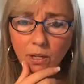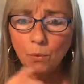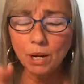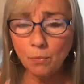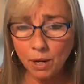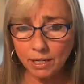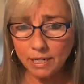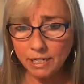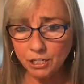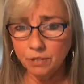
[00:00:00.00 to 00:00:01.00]
what I want
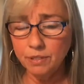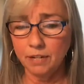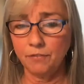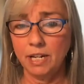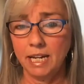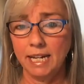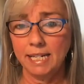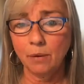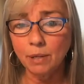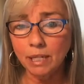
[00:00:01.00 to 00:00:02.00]
you to do, Tiffany,
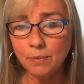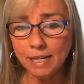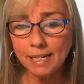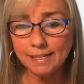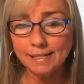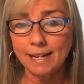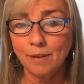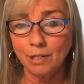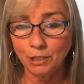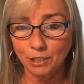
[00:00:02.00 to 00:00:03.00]
is I really want you to sit
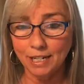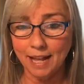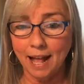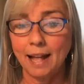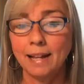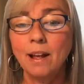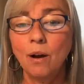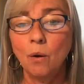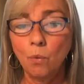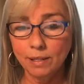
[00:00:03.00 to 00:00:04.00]
down and look at
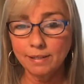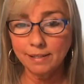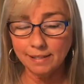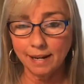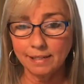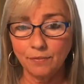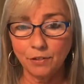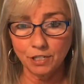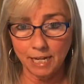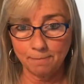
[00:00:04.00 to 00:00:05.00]
what's the size of
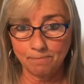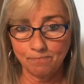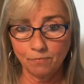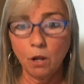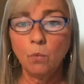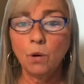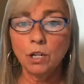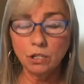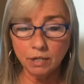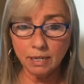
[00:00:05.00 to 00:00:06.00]
your team.
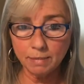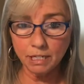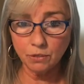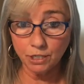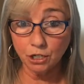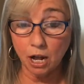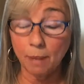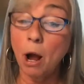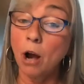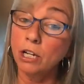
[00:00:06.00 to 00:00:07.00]
When you commit to a
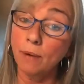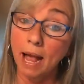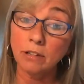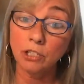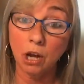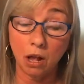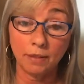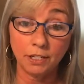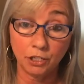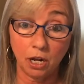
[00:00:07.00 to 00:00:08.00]
job, are you actually
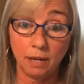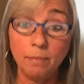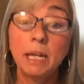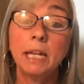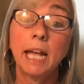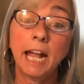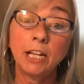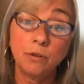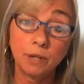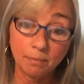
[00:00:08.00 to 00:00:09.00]
on the job
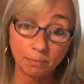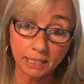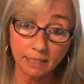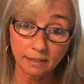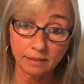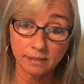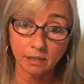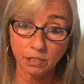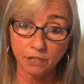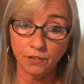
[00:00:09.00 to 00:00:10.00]
and you complete it
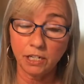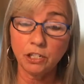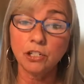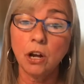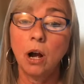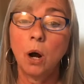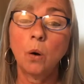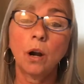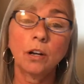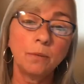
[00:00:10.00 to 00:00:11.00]
start to finish
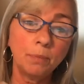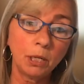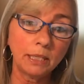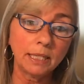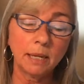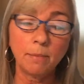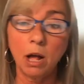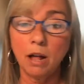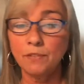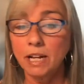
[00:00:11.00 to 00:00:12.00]
or are you pulling them
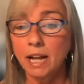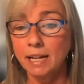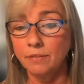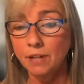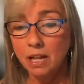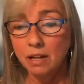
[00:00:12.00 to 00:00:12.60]
off and kind of